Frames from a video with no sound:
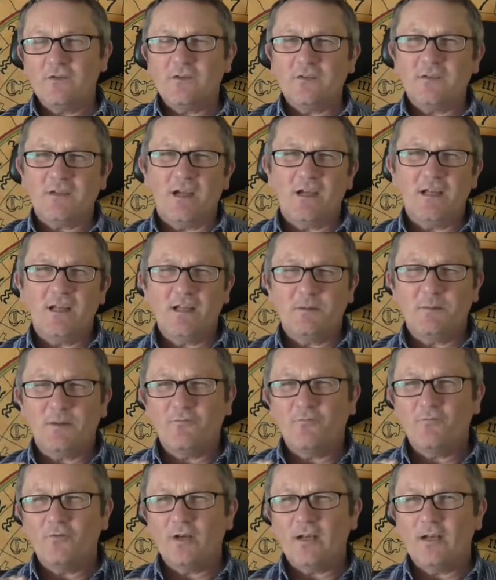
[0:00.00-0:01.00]
so it's only going to
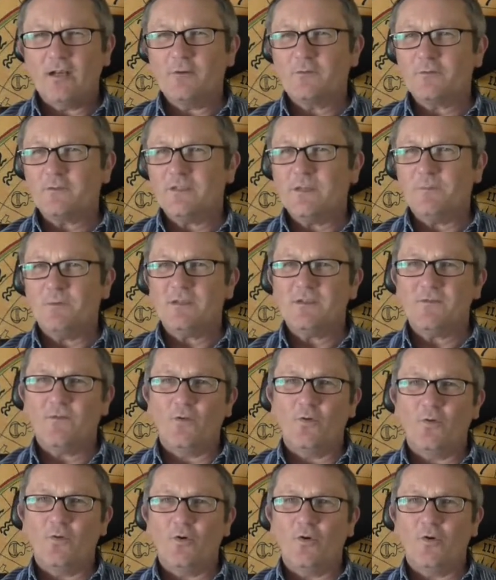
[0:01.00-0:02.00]
be really little snippets
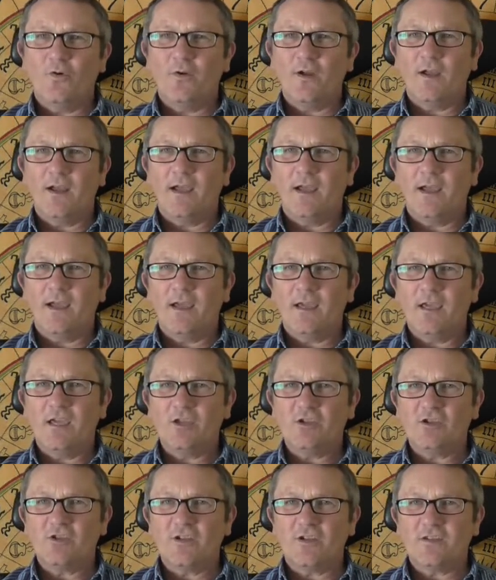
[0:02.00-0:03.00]
for
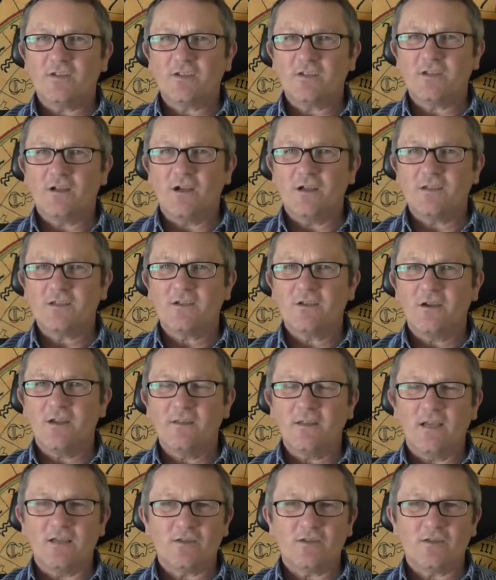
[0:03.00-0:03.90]
each star sign.